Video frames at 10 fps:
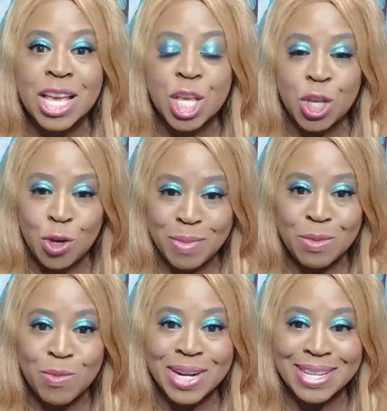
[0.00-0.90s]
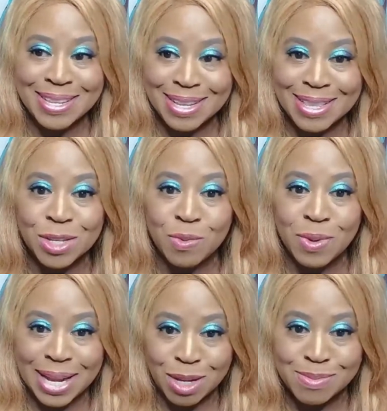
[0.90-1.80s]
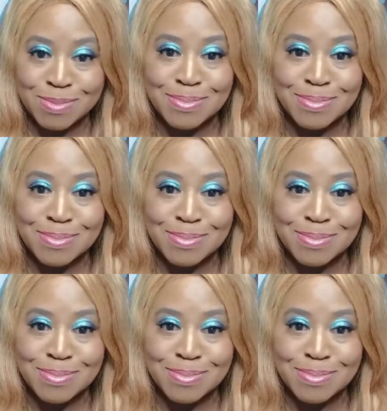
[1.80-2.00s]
you may want to sit this one out